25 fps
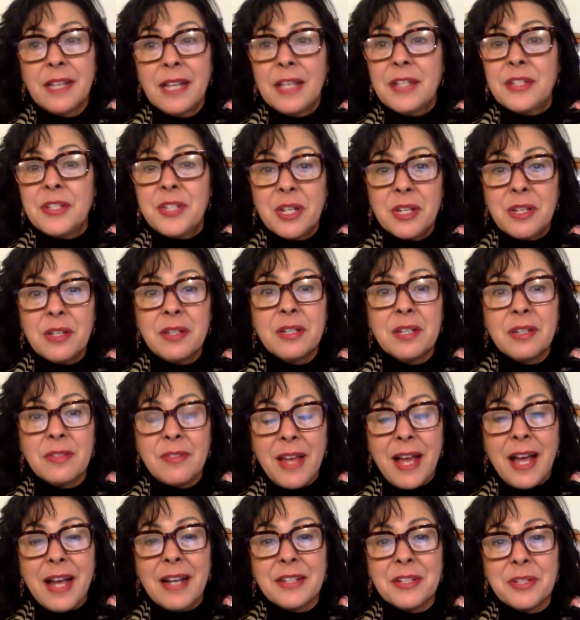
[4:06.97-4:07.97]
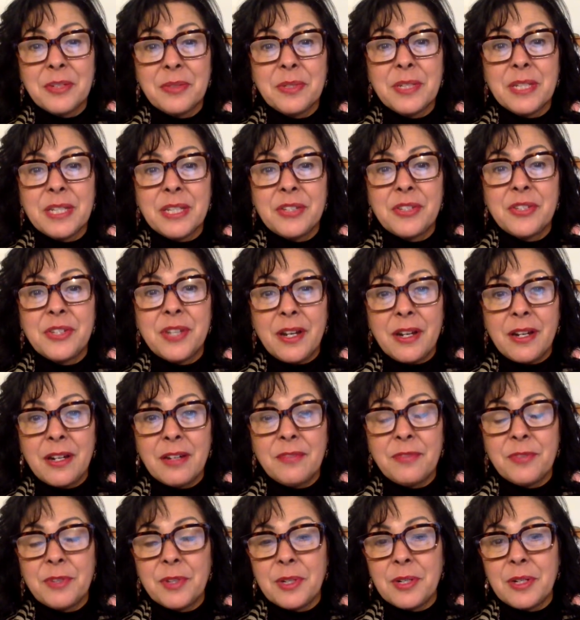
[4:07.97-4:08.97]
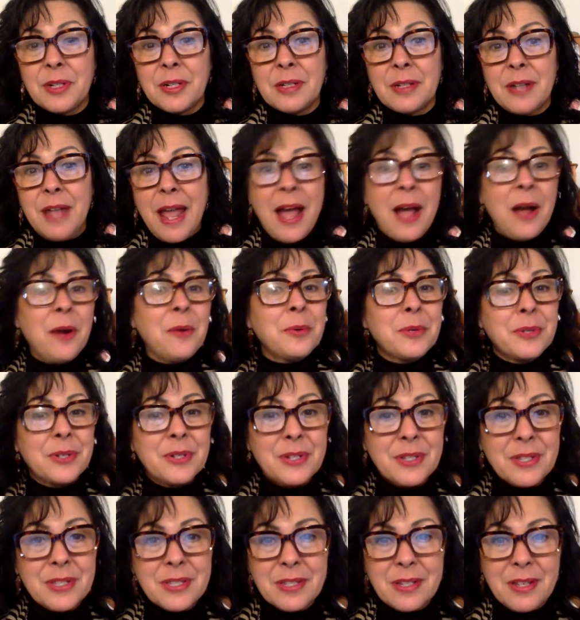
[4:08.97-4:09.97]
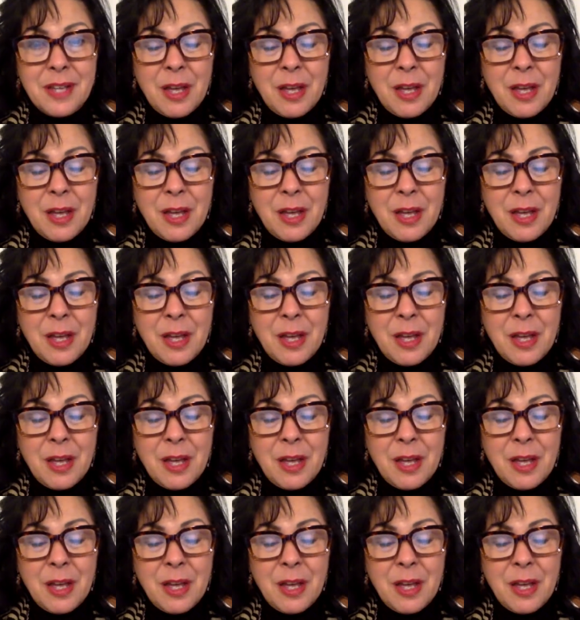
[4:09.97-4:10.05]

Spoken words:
She could have actually shared for hours